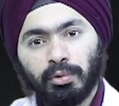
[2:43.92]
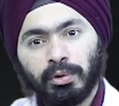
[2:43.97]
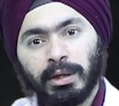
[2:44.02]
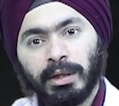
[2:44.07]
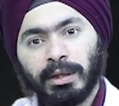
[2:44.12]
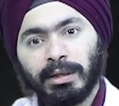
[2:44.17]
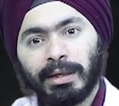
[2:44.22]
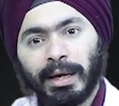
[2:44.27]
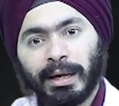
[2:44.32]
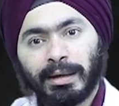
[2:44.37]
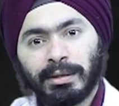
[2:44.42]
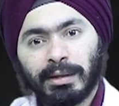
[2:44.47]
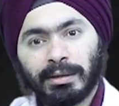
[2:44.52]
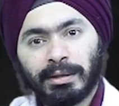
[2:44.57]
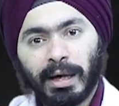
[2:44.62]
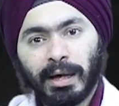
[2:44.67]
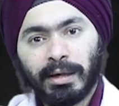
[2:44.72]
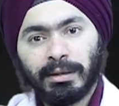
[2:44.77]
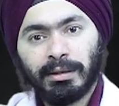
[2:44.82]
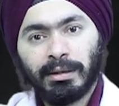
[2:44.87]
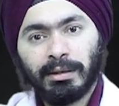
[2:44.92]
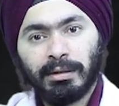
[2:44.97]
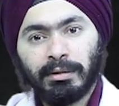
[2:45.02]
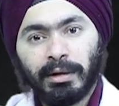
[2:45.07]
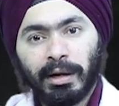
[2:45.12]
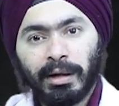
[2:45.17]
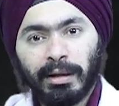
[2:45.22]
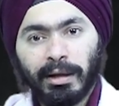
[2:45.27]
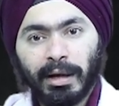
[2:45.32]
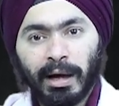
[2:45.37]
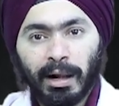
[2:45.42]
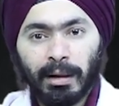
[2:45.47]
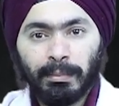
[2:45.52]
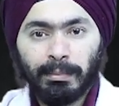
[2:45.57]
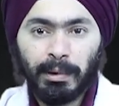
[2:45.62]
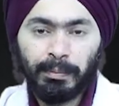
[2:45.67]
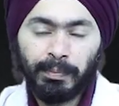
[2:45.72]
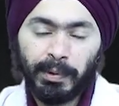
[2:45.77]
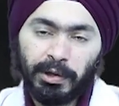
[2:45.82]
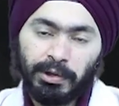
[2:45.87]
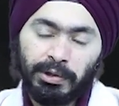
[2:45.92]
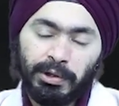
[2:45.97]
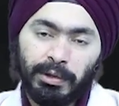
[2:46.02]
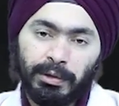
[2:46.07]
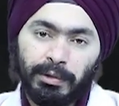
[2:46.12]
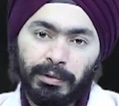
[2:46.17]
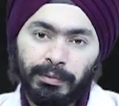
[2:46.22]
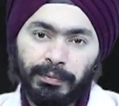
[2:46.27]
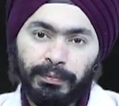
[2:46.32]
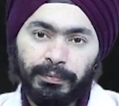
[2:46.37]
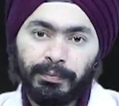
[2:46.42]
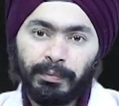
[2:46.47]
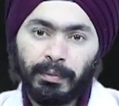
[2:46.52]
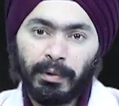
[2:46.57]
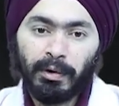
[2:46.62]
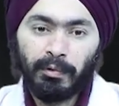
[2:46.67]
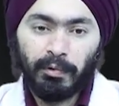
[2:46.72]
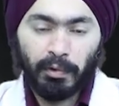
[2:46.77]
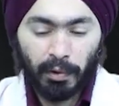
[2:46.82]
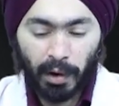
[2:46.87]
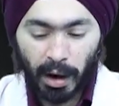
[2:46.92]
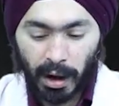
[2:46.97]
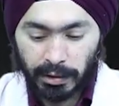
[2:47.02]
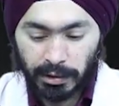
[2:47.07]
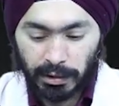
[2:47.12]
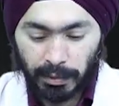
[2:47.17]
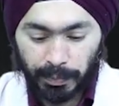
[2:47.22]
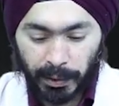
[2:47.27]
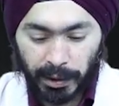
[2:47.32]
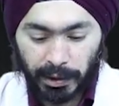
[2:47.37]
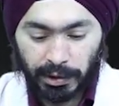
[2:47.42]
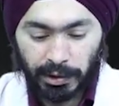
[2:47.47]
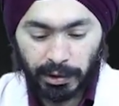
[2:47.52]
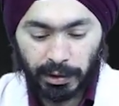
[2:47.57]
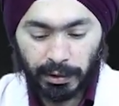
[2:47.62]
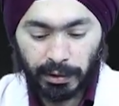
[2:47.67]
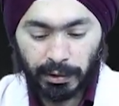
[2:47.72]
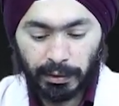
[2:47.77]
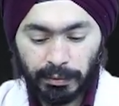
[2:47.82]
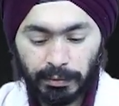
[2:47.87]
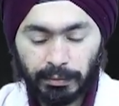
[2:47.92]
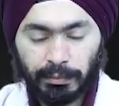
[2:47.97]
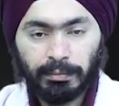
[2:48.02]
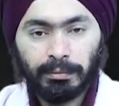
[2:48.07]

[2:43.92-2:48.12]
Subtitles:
do these exercises really help the patient? If you ask the patient,